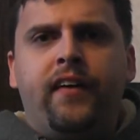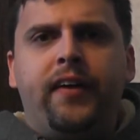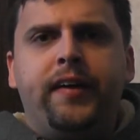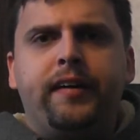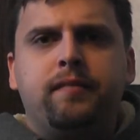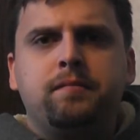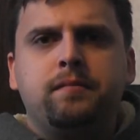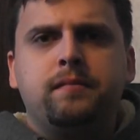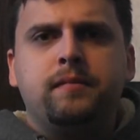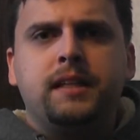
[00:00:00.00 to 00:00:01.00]

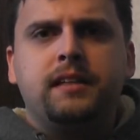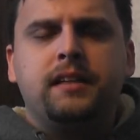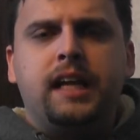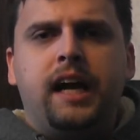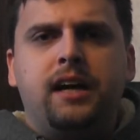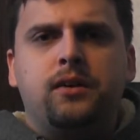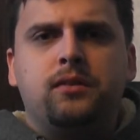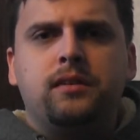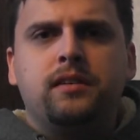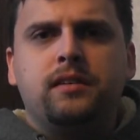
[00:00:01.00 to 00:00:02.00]
Now,